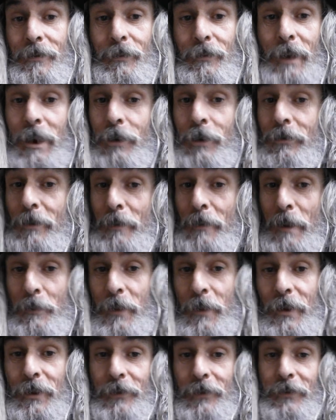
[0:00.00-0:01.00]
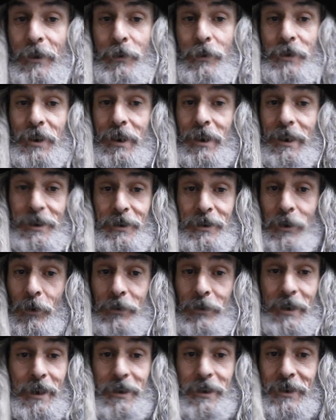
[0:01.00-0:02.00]
Well, remember, the future is
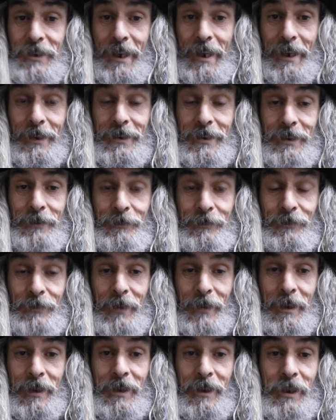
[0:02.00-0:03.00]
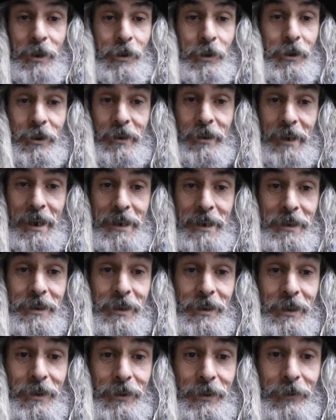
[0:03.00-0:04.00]
not set. You
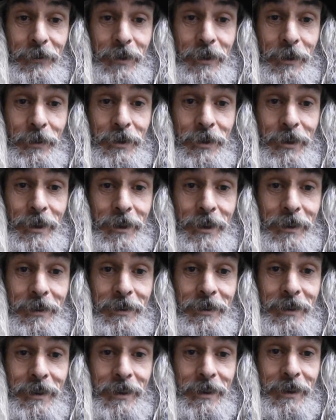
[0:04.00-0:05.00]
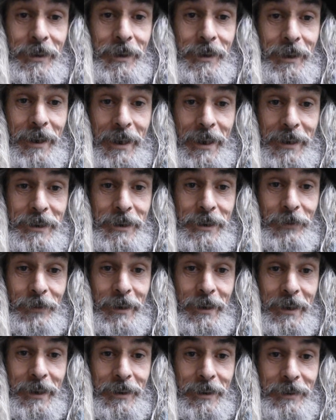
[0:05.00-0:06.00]
create the future.
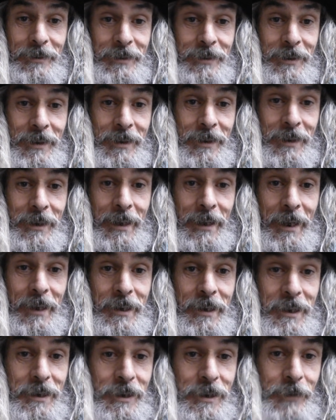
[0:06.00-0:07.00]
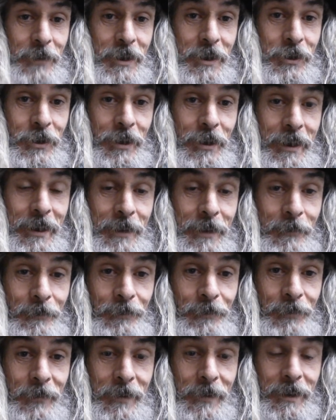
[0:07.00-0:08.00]
collectively and individually.
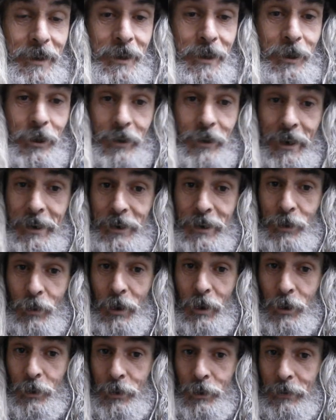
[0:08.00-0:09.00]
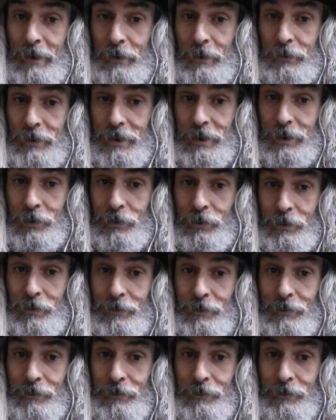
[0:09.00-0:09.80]
You create the world around you.